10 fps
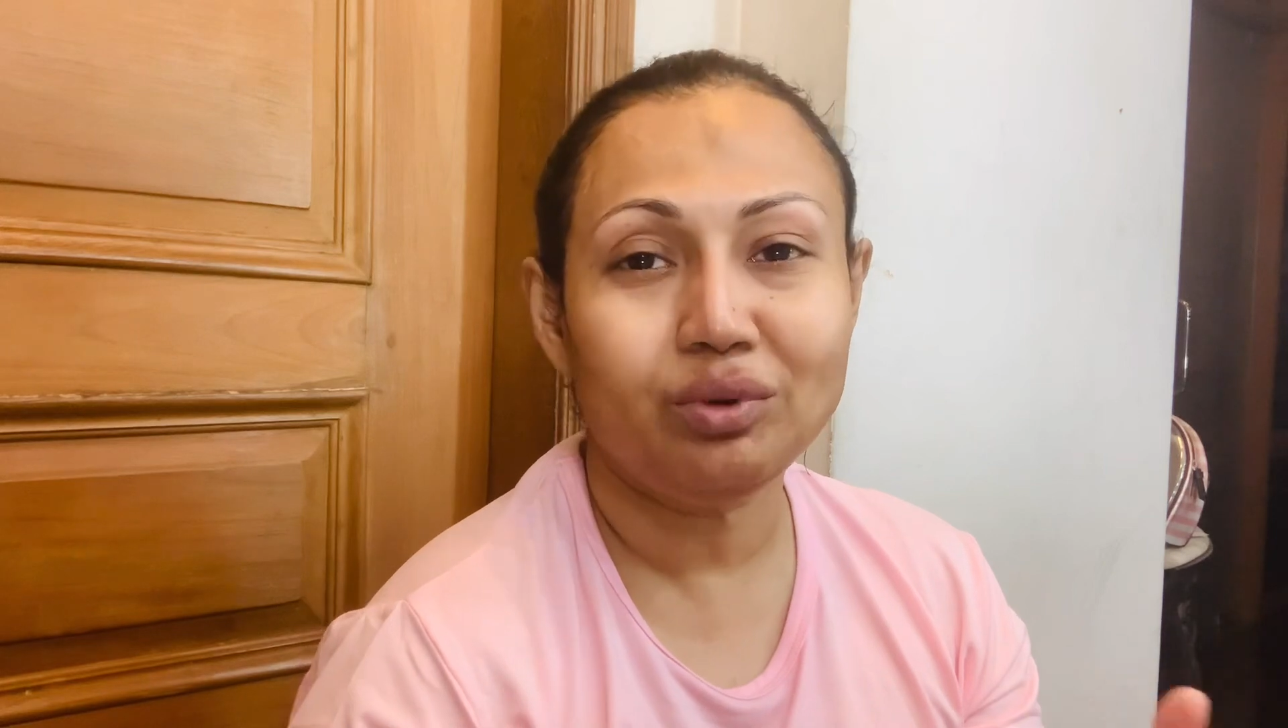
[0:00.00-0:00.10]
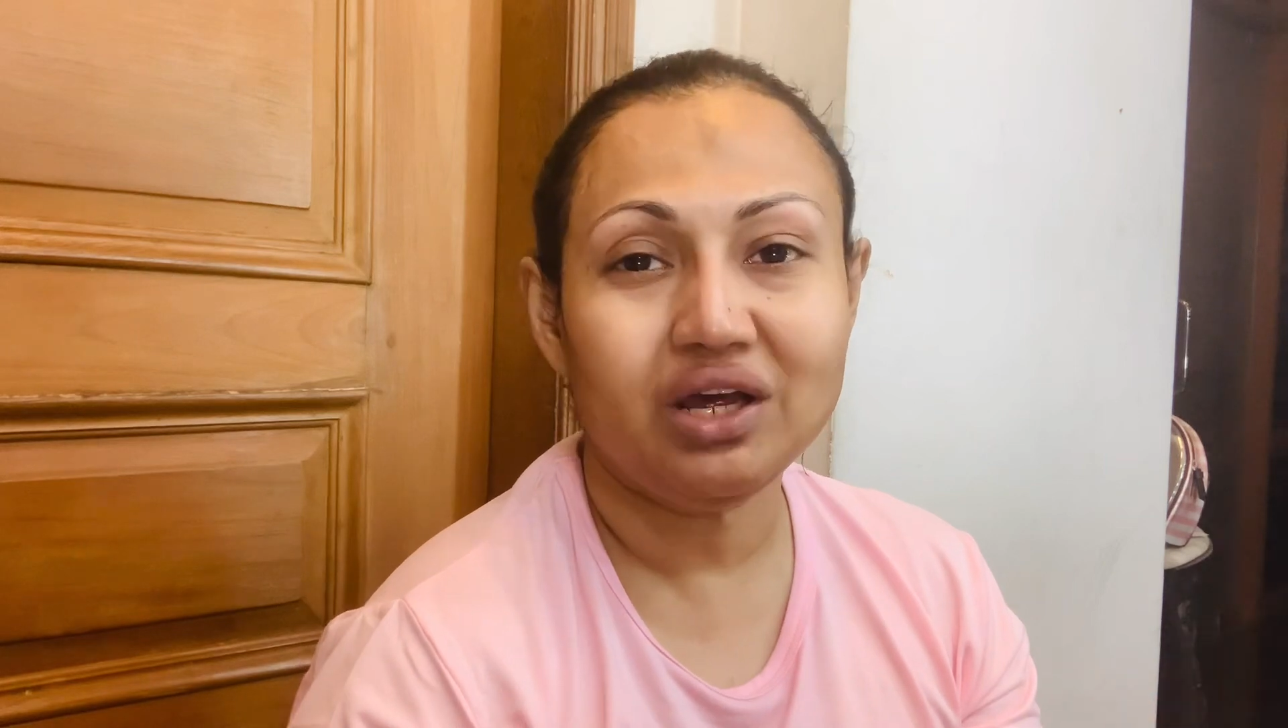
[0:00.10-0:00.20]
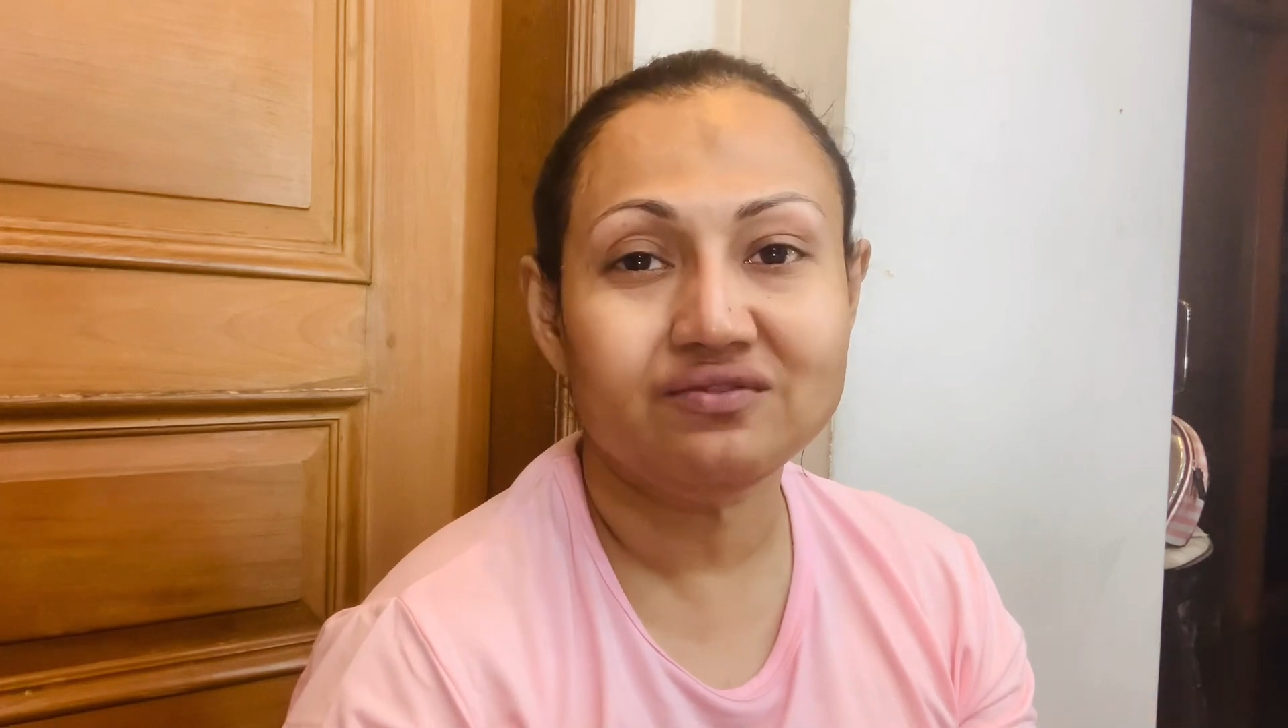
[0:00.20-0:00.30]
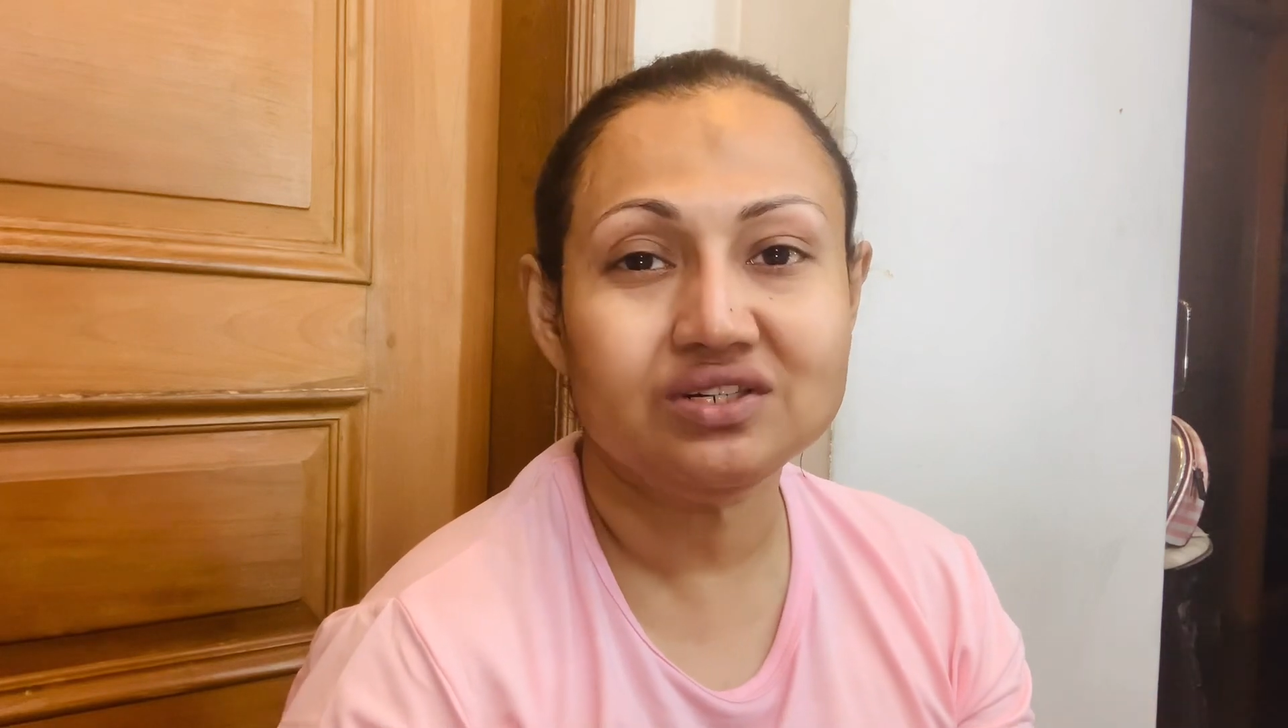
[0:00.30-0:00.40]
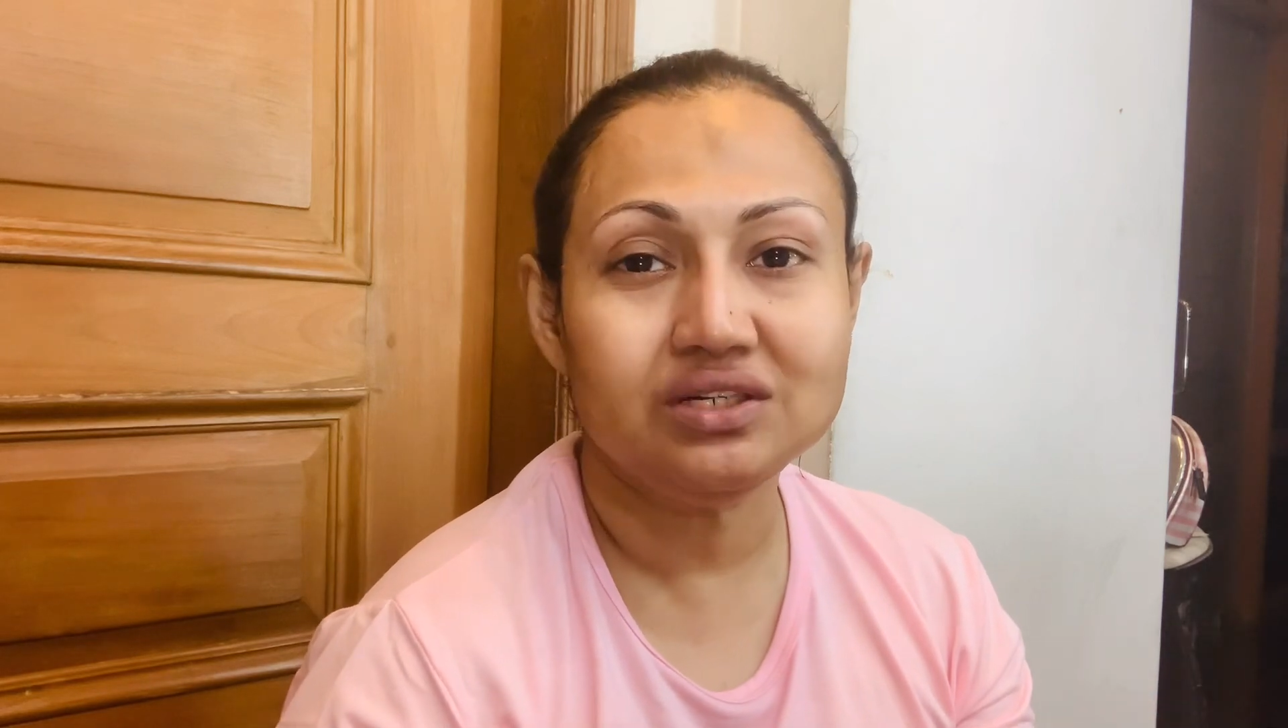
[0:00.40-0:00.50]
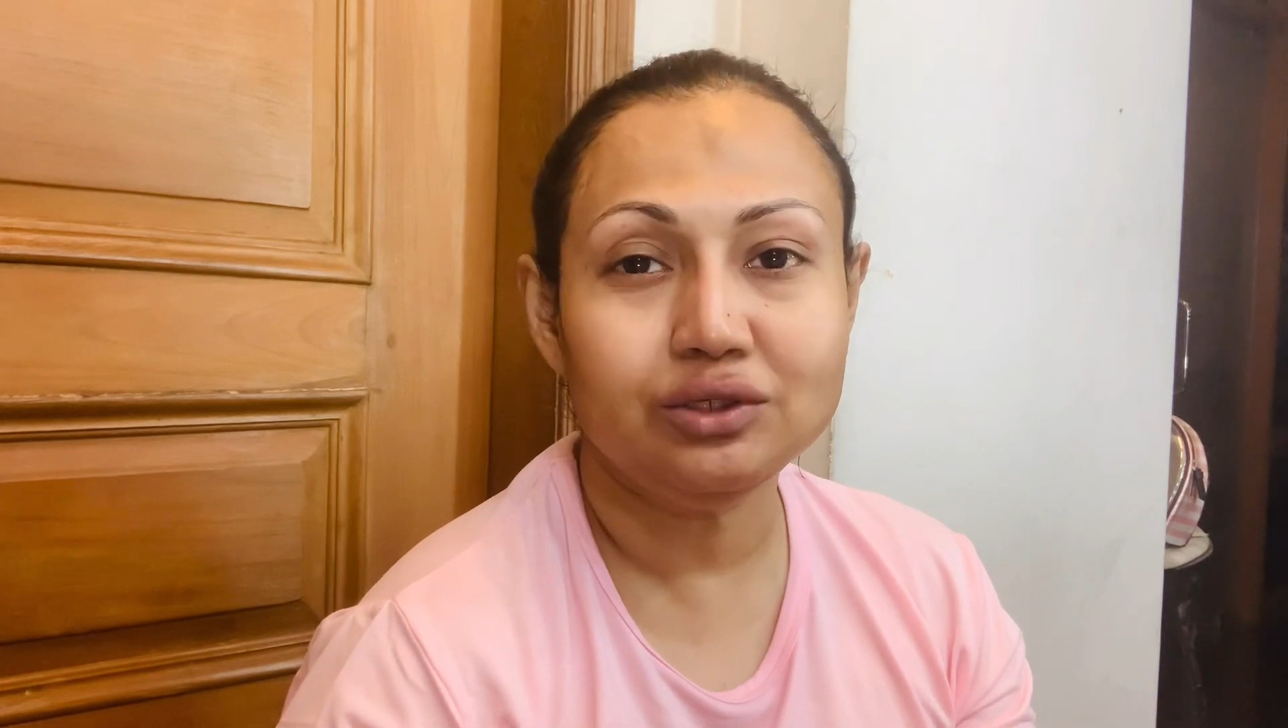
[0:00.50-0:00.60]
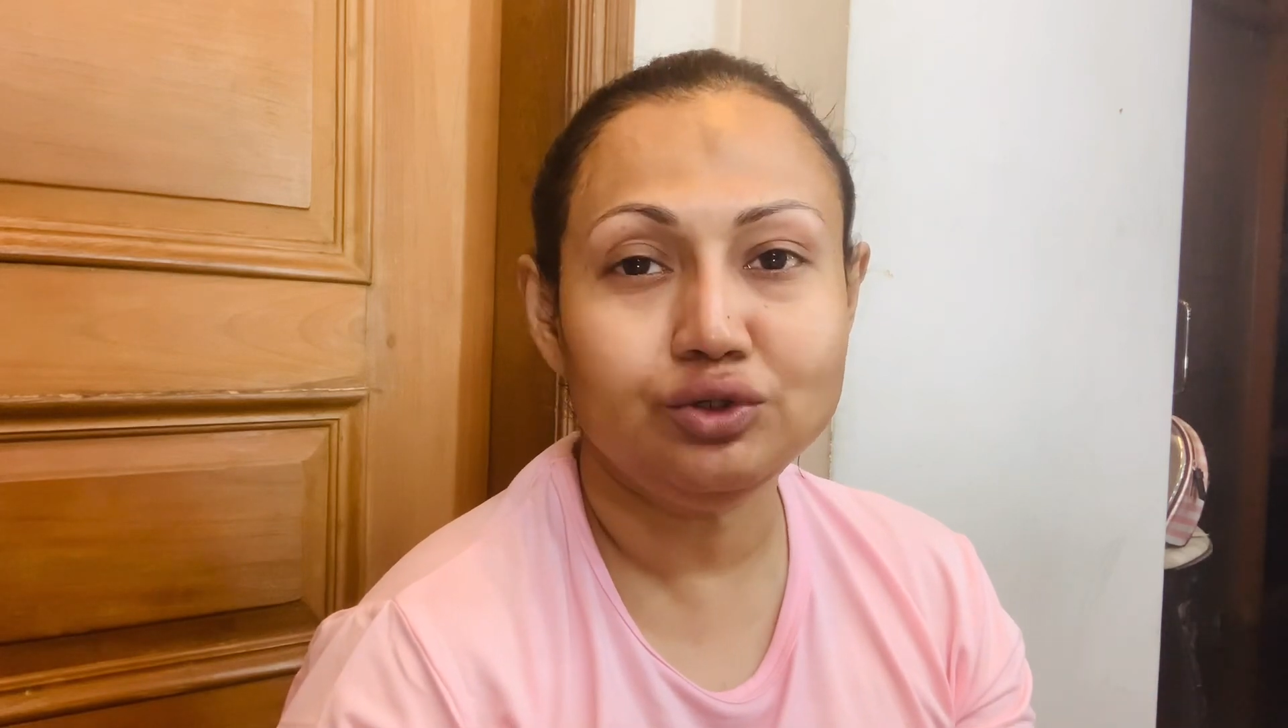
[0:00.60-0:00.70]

have seen